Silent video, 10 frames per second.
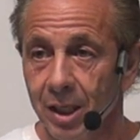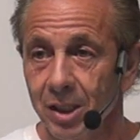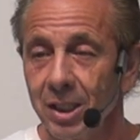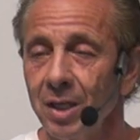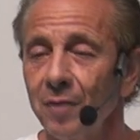
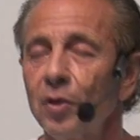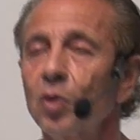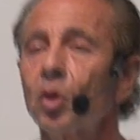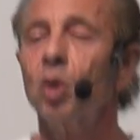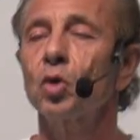See, if you're
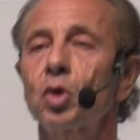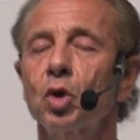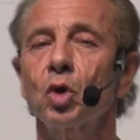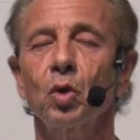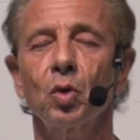close to
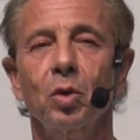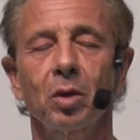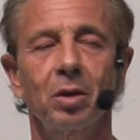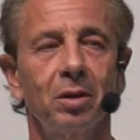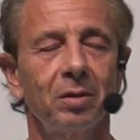the Lord,